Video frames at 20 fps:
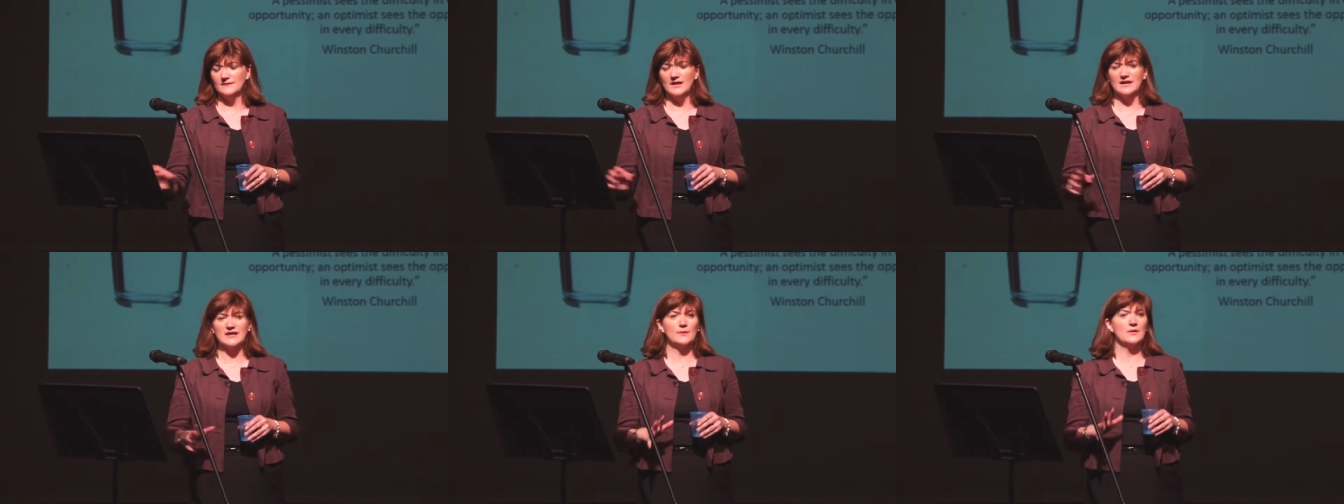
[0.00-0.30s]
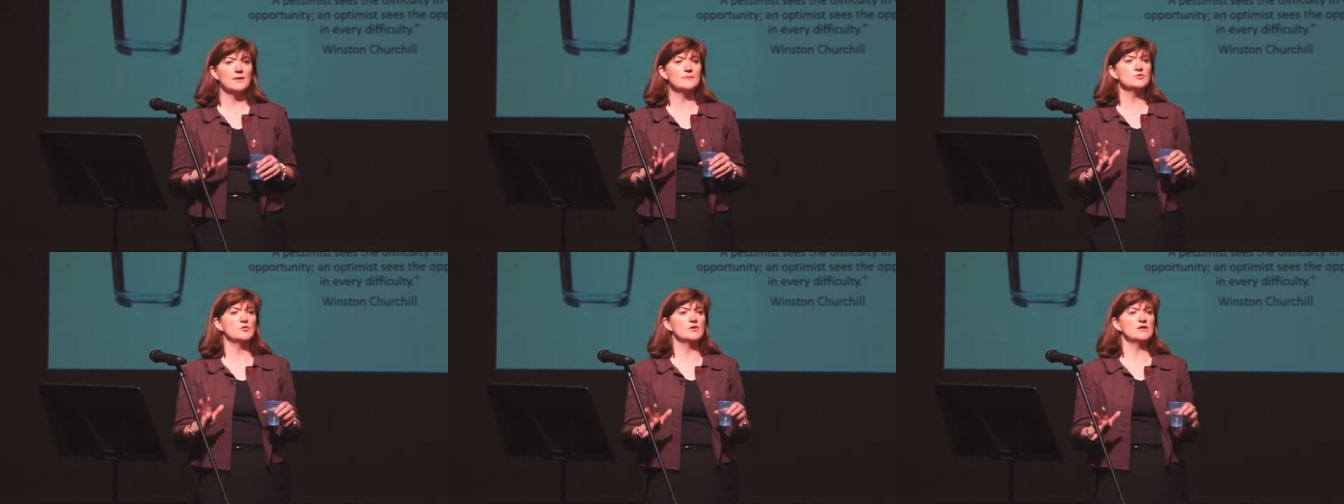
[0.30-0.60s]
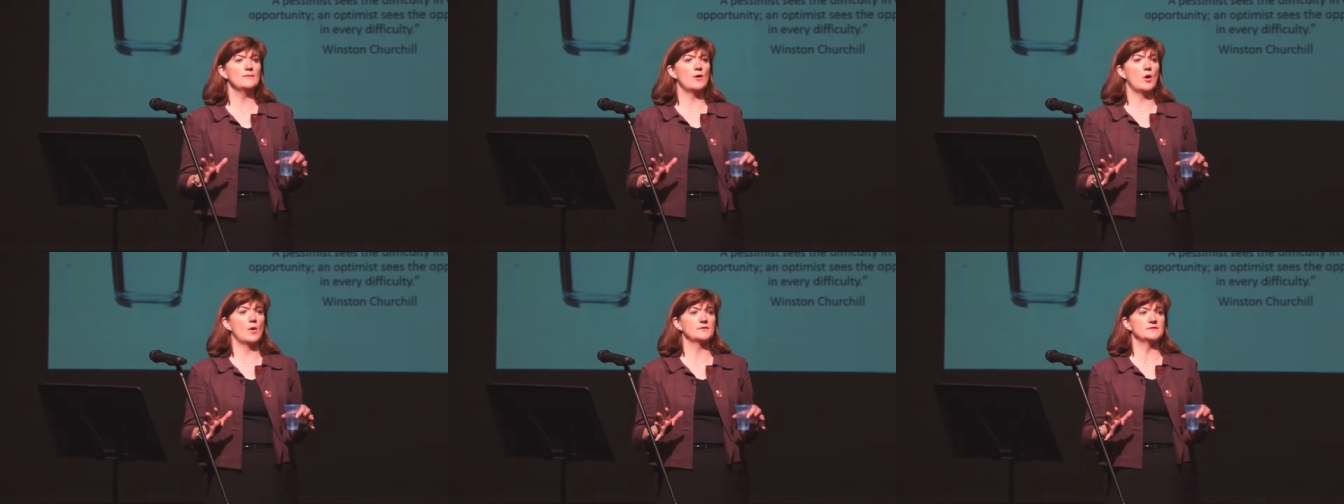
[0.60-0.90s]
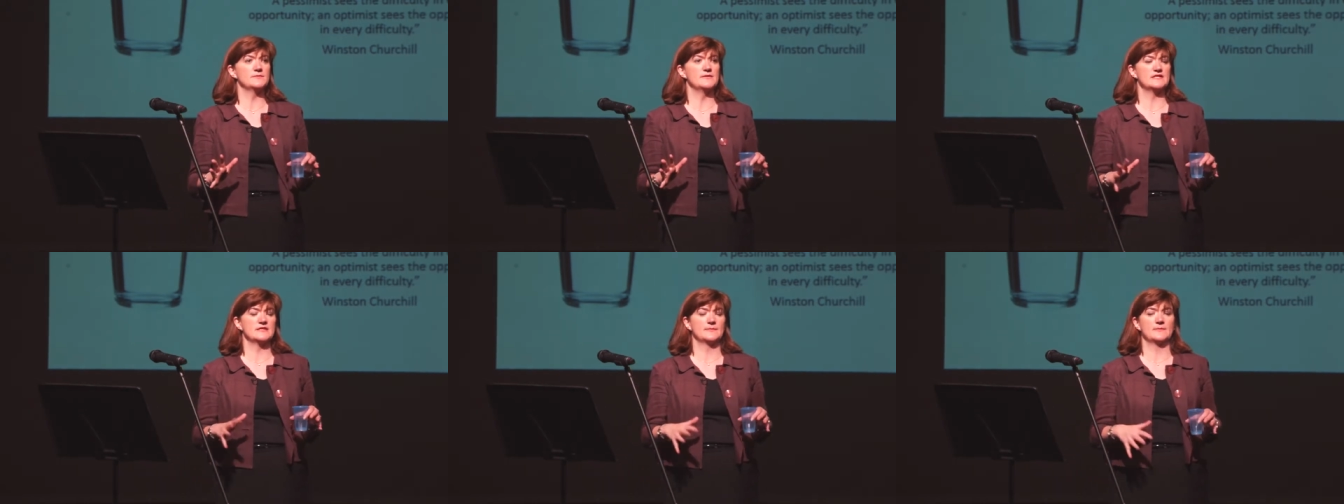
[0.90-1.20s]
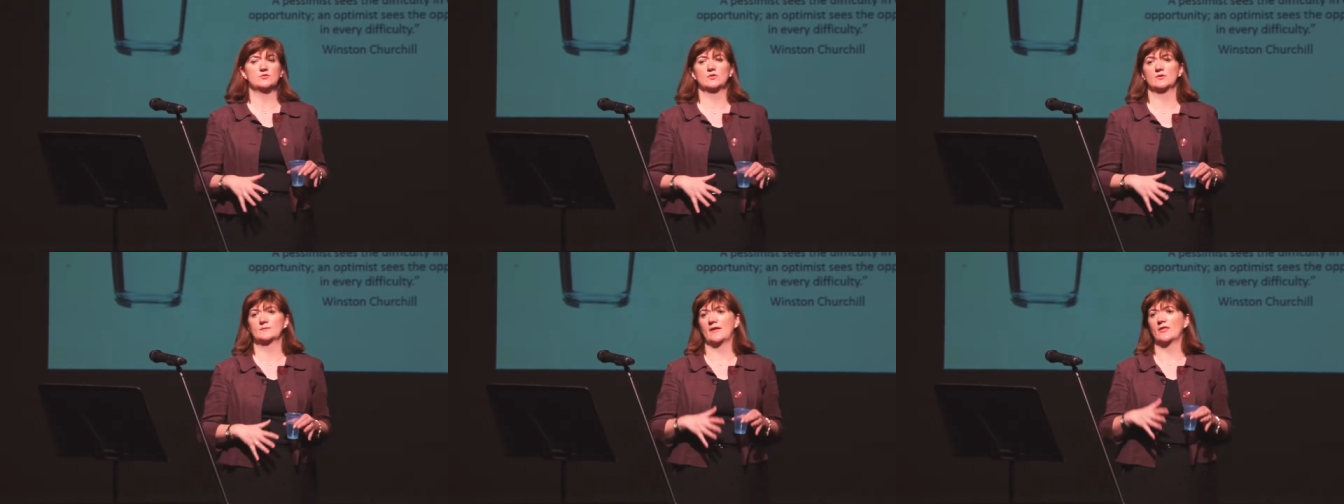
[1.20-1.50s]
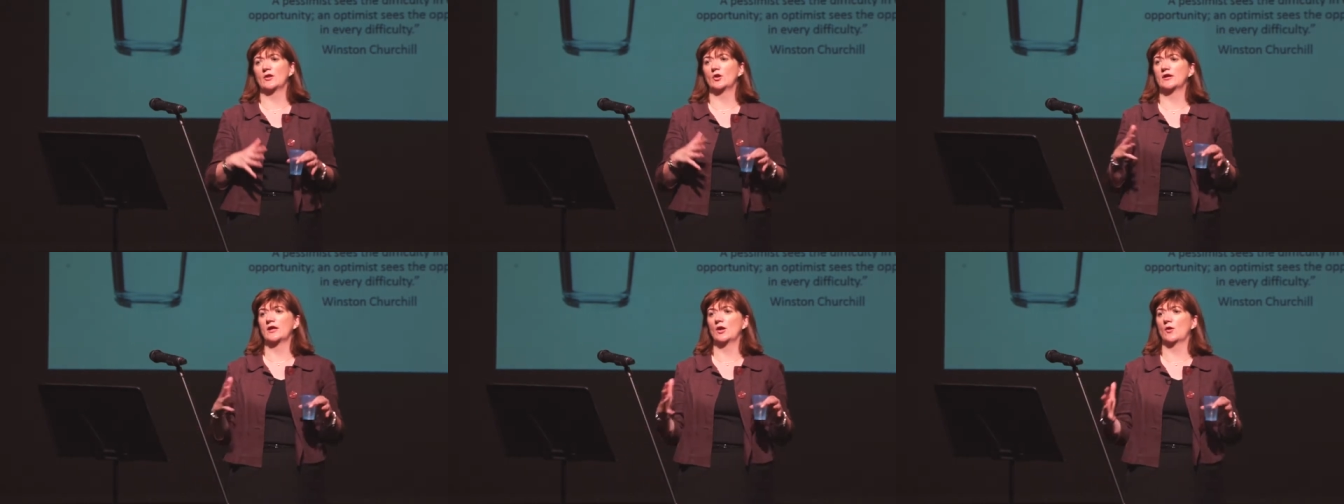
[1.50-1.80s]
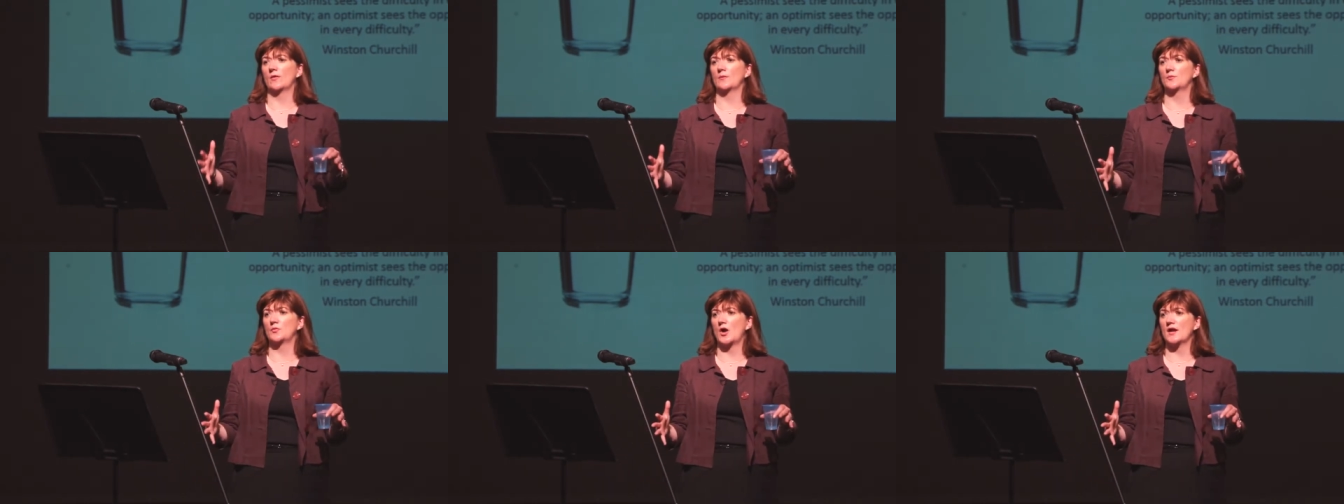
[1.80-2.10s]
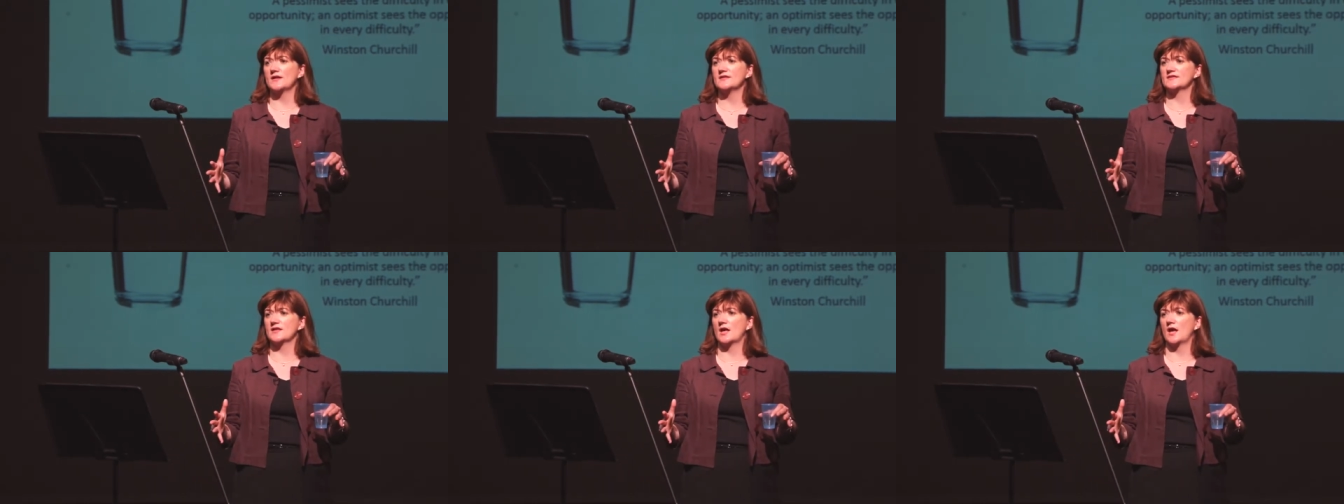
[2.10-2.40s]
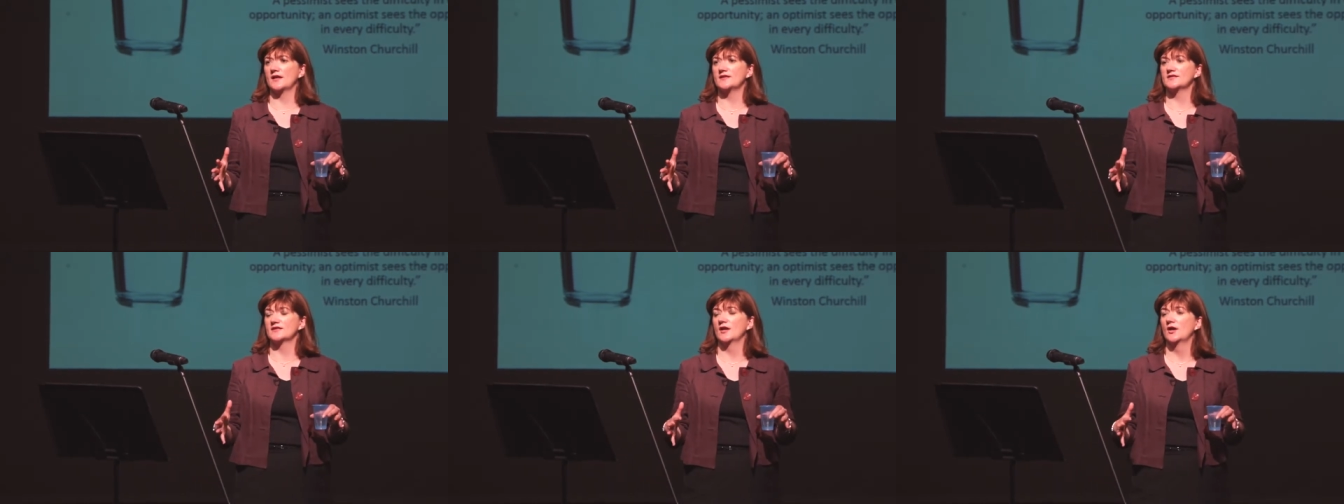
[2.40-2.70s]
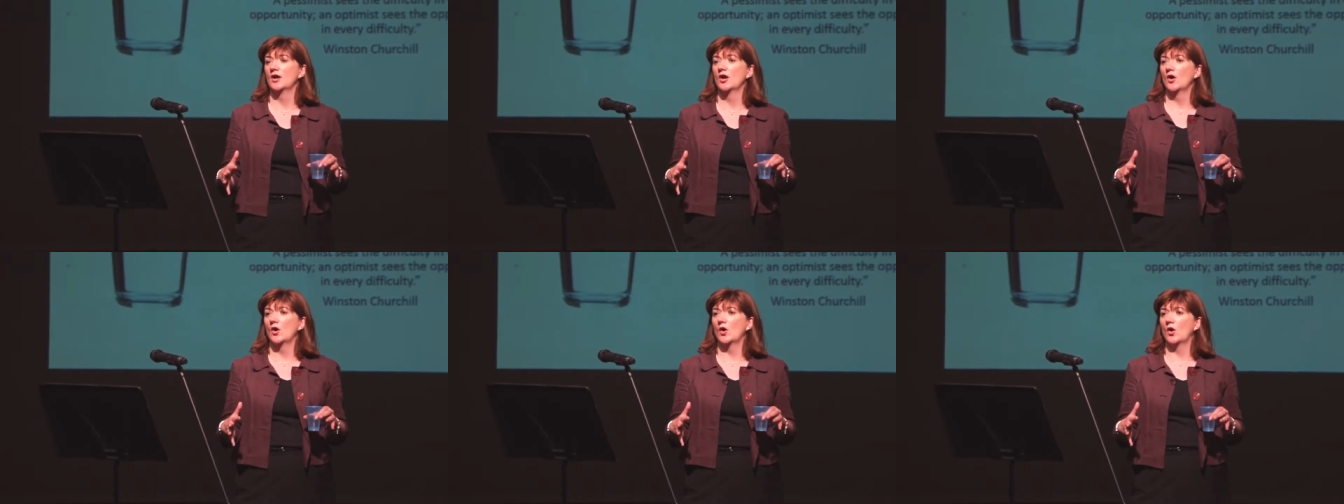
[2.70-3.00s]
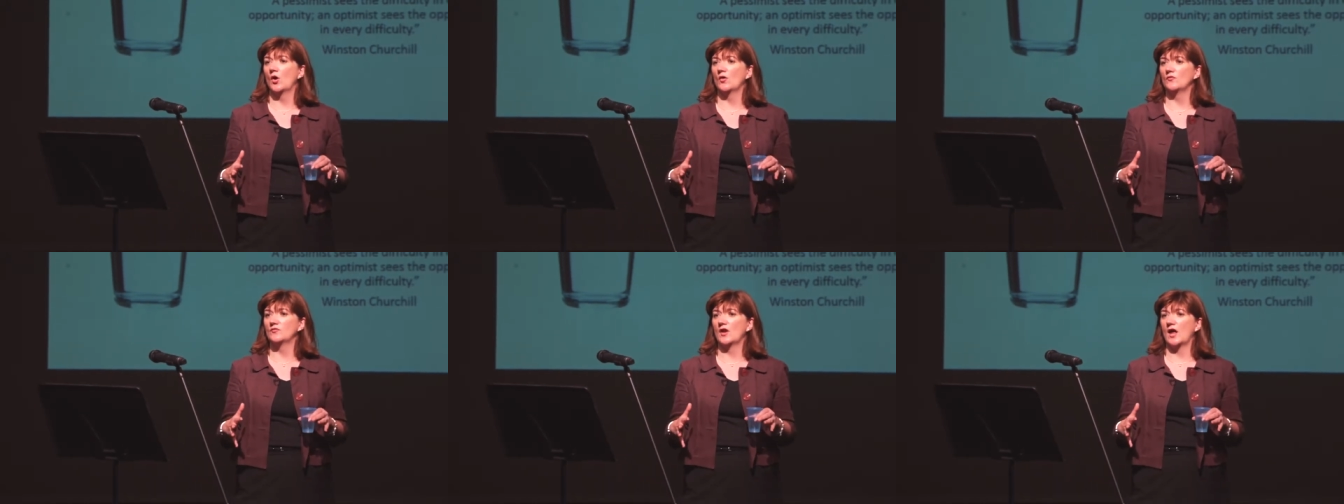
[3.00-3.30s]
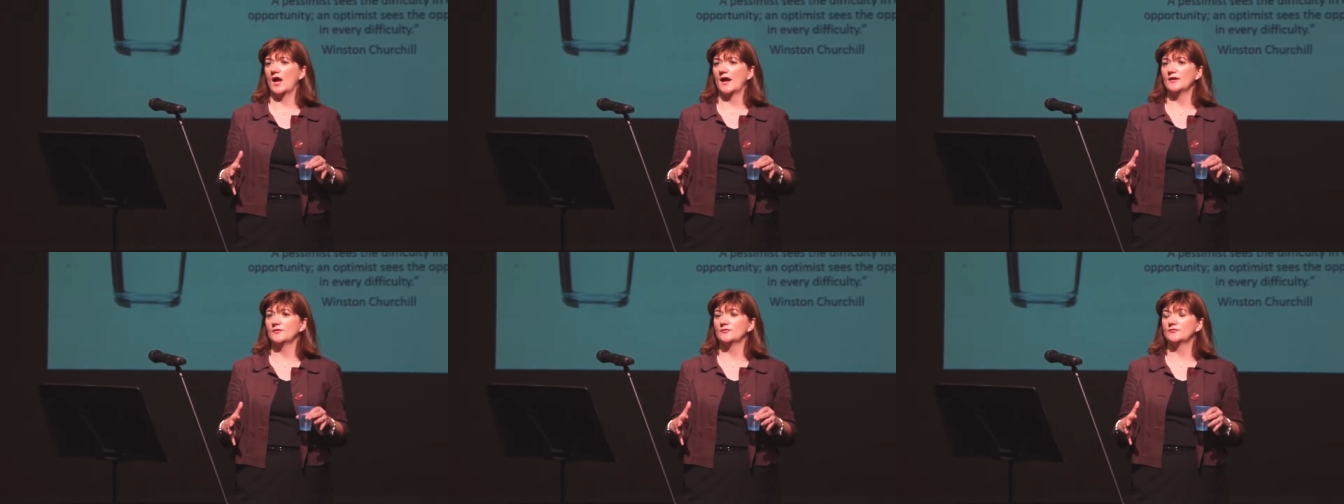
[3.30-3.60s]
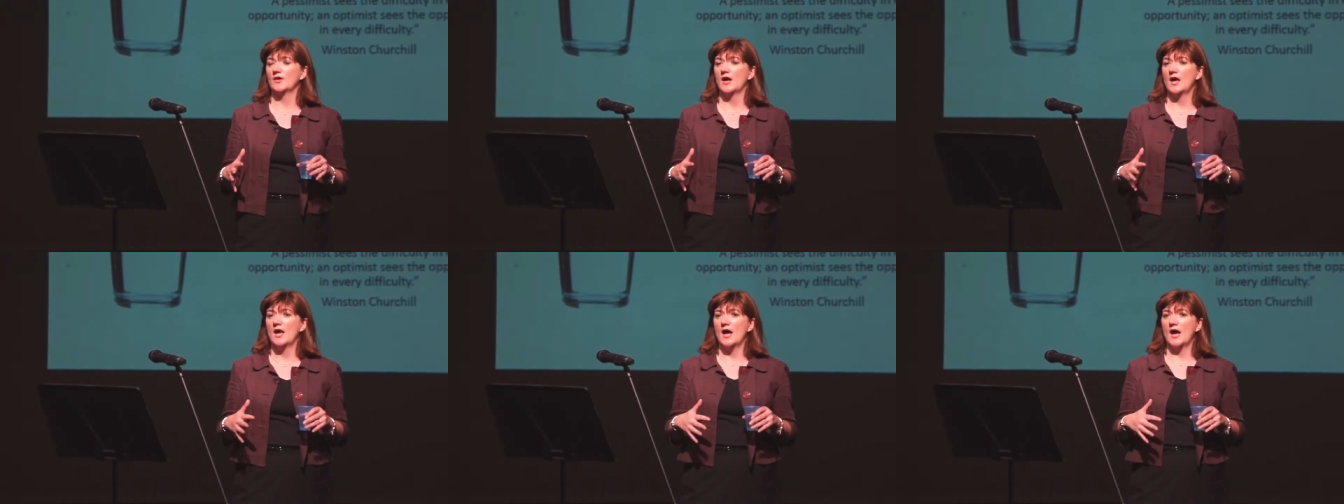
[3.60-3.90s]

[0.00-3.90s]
Now, when I'm talking about optimism, I'm talking about looking on the bright side of life.